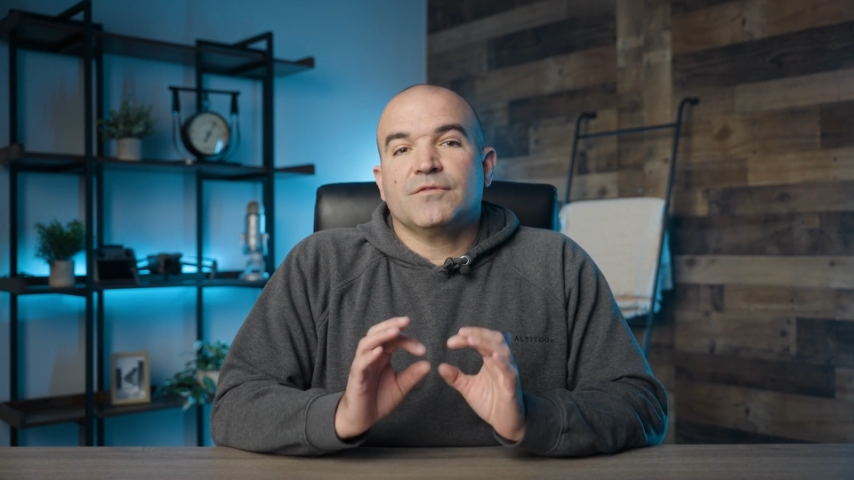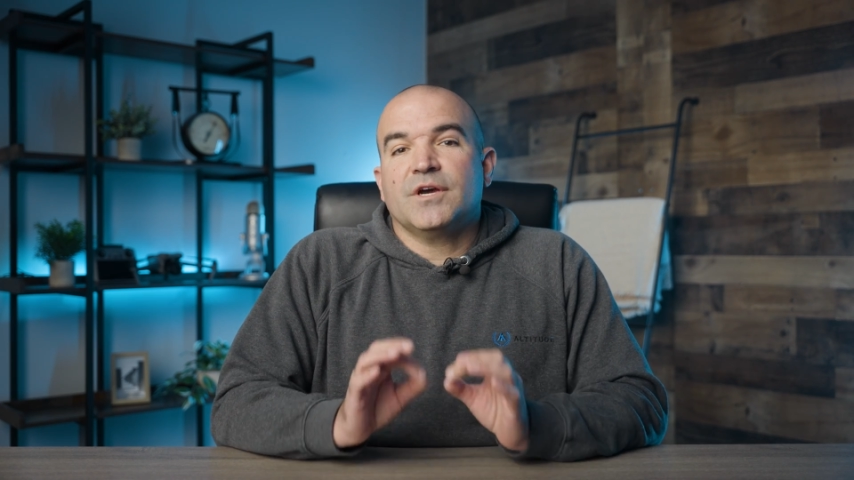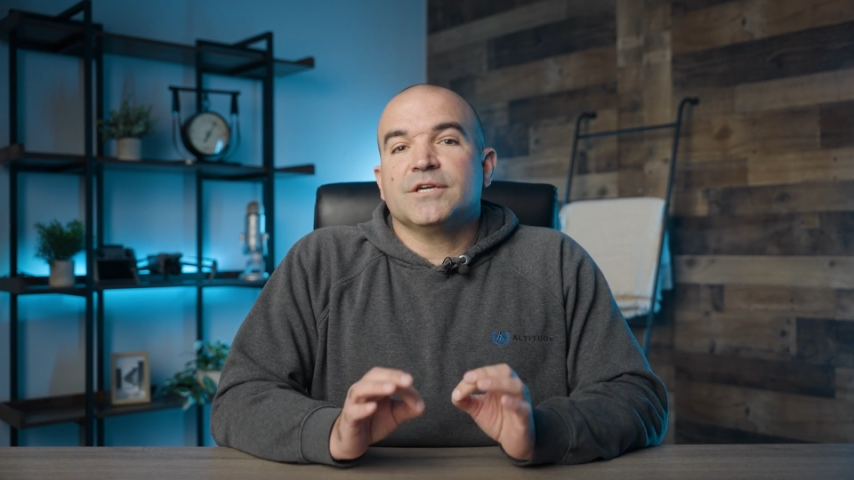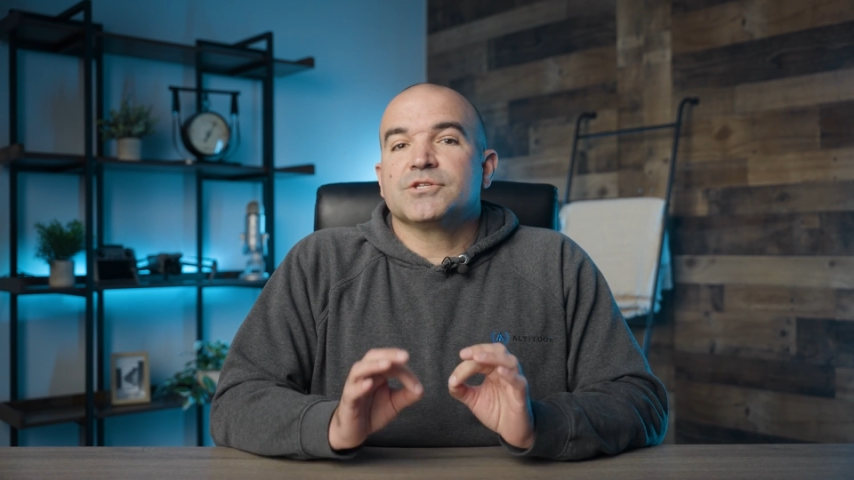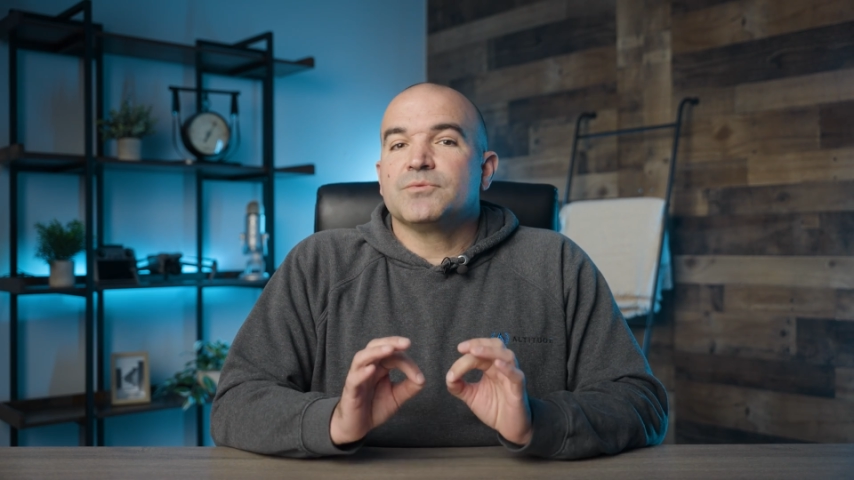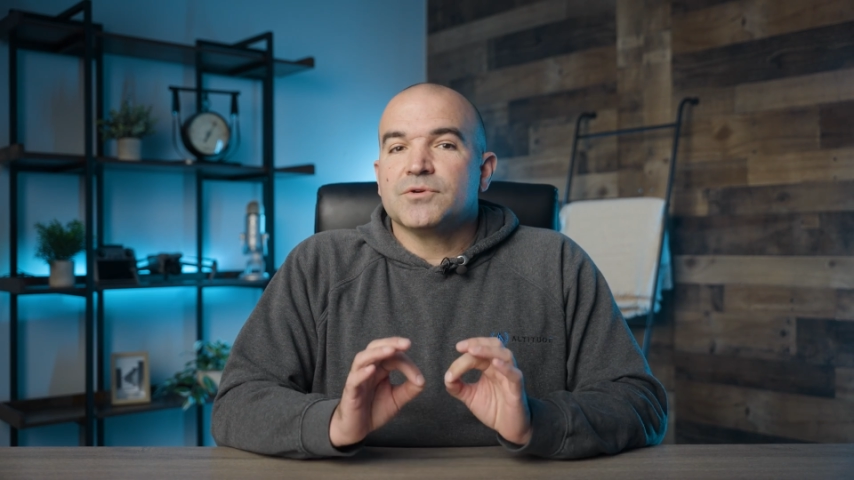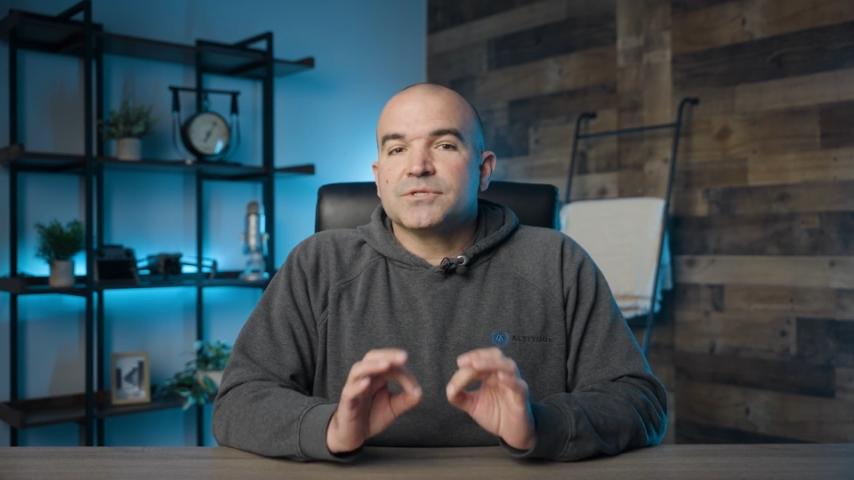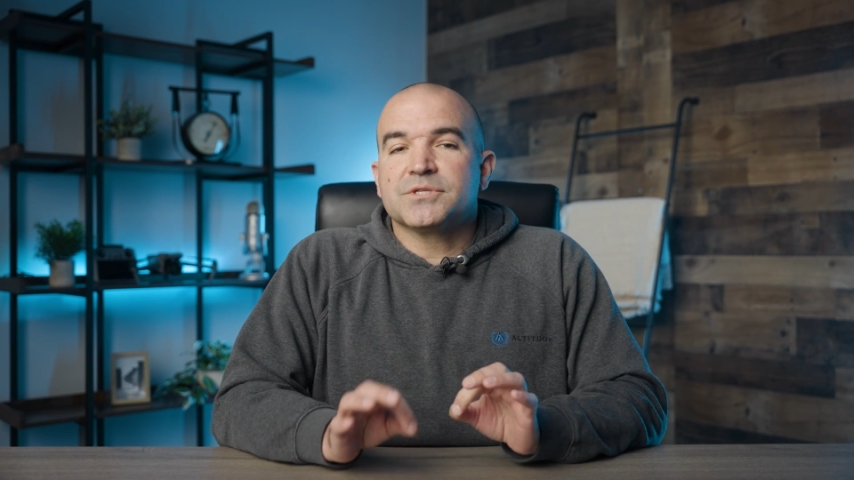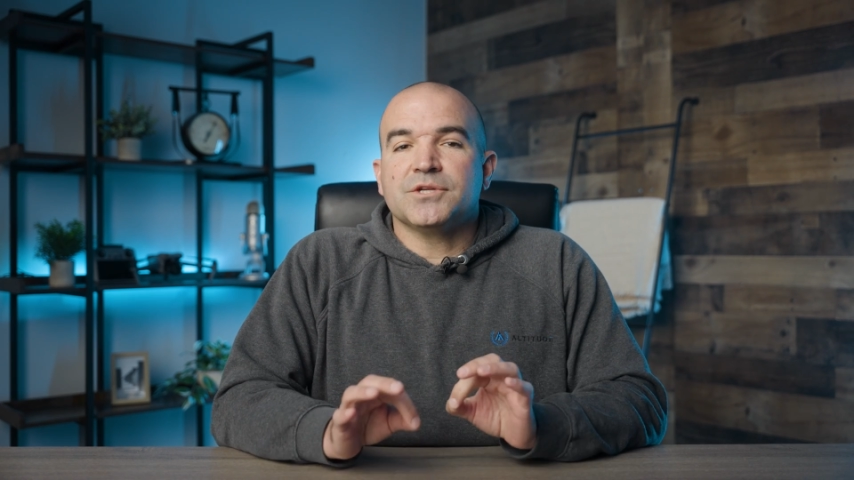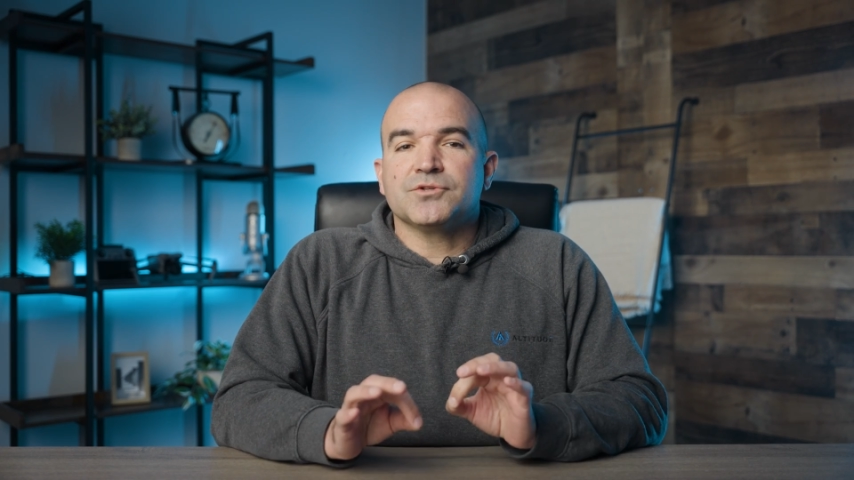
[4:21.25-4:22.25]
of
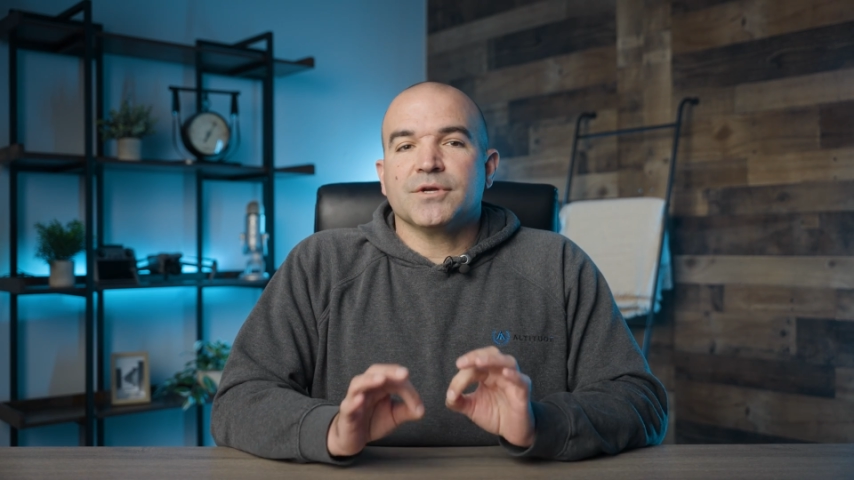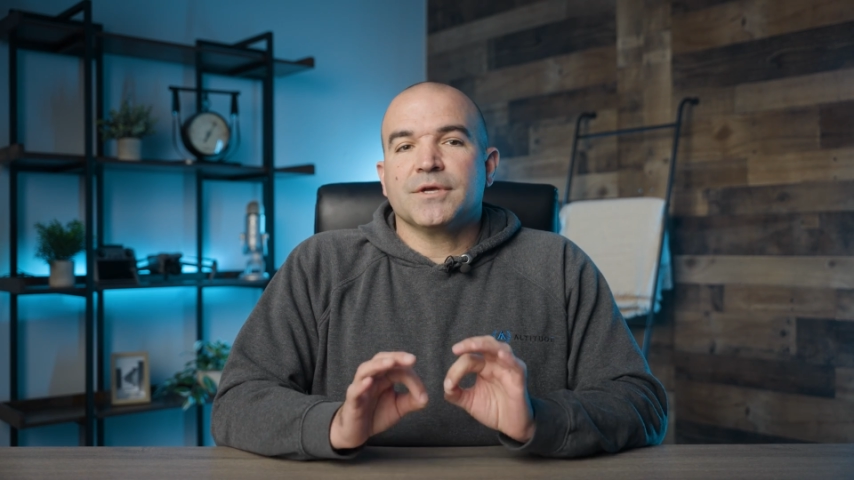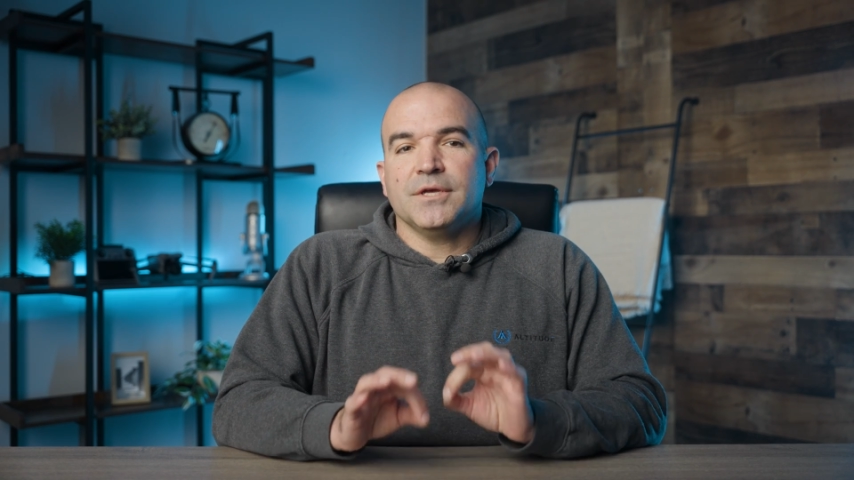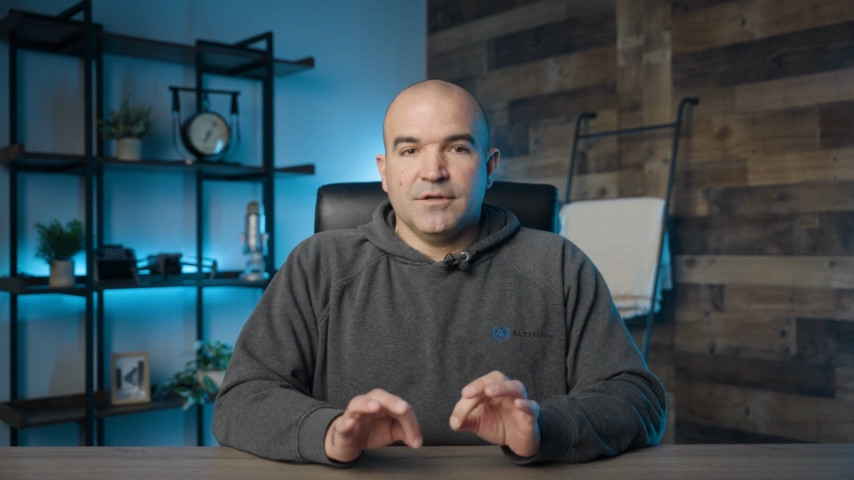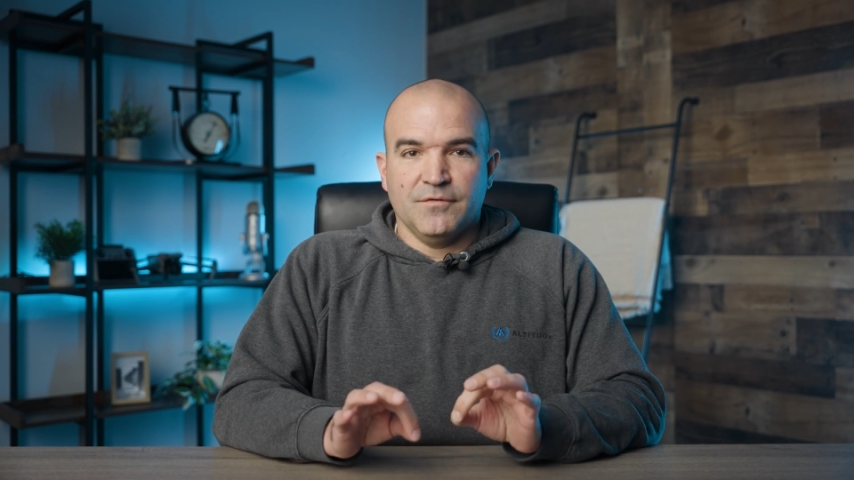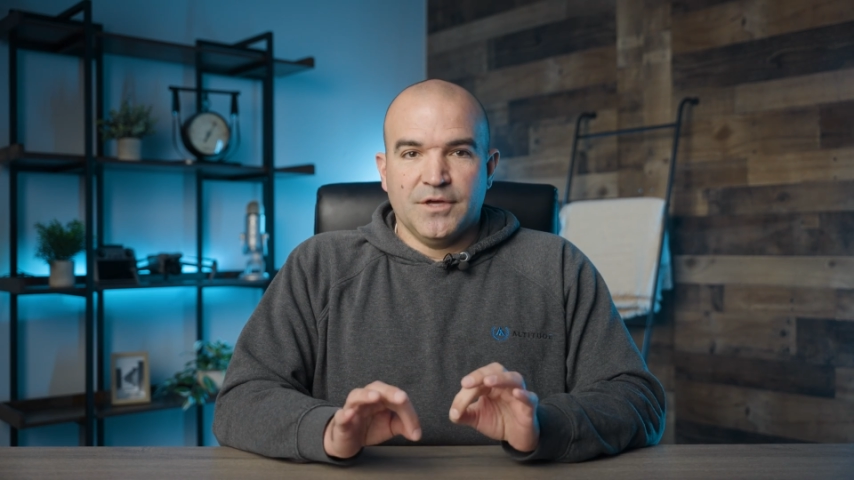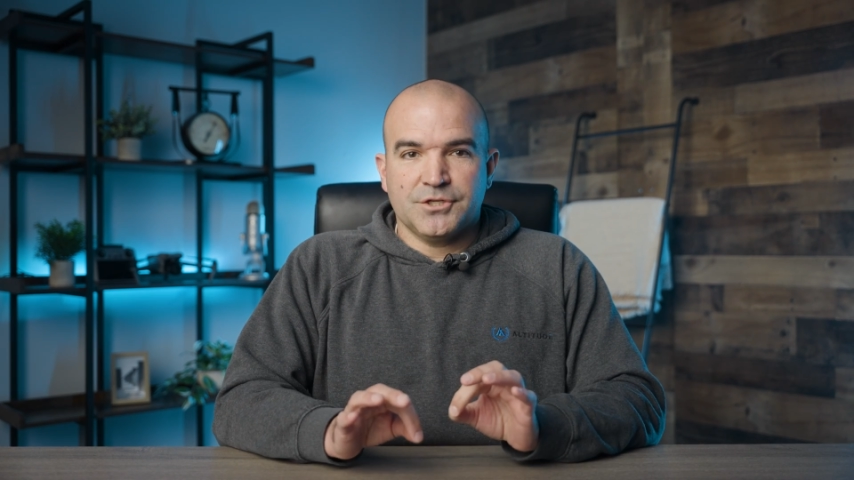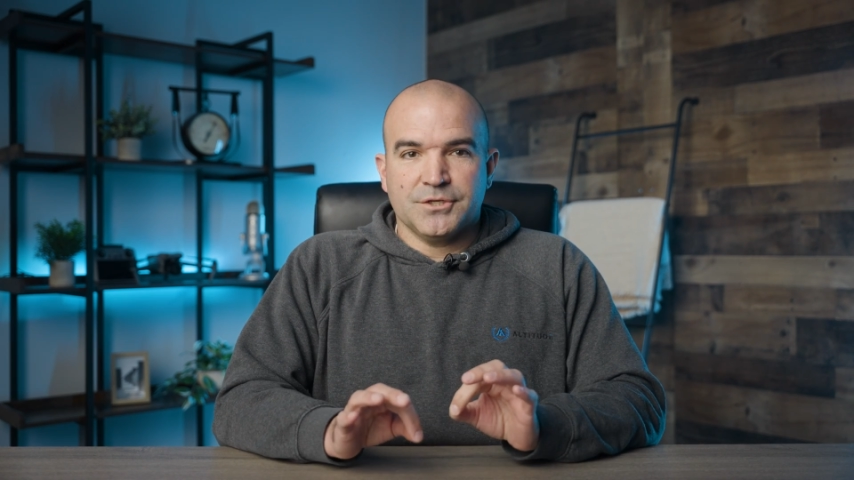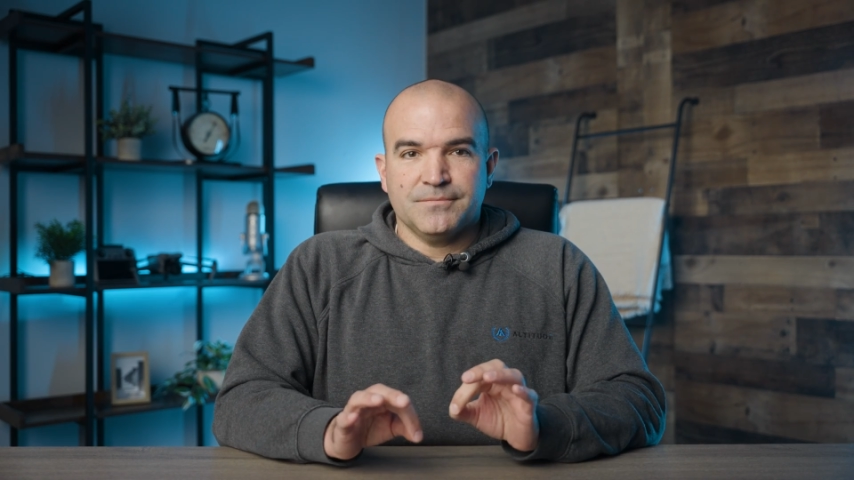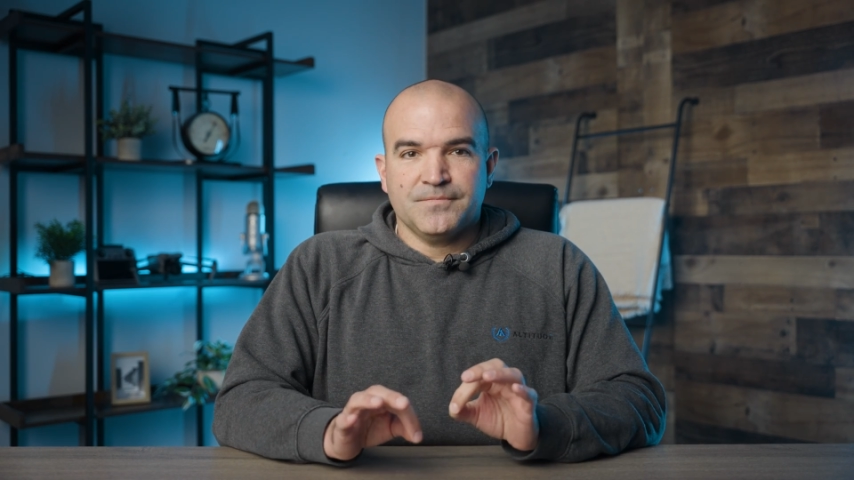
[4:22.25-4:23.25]
customer-centric
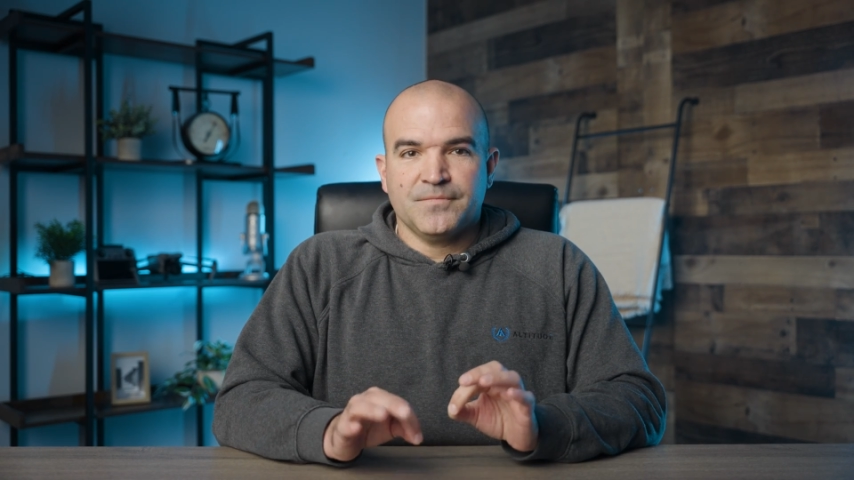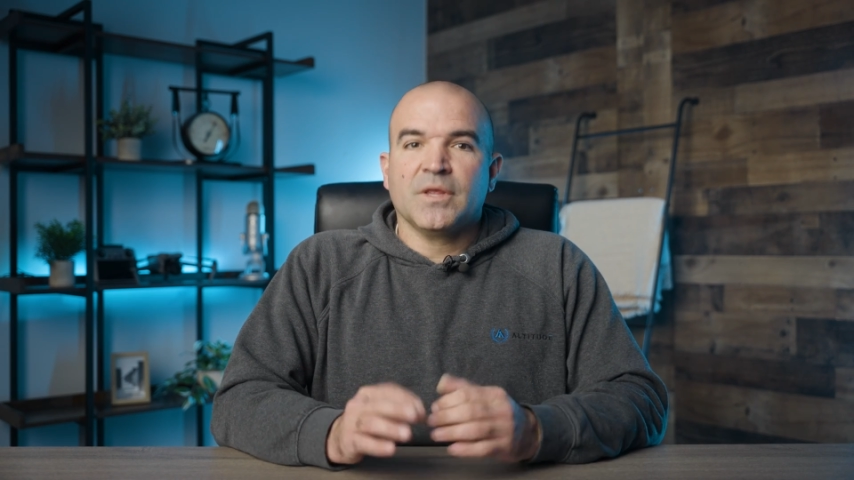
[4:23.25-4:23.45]
innovation.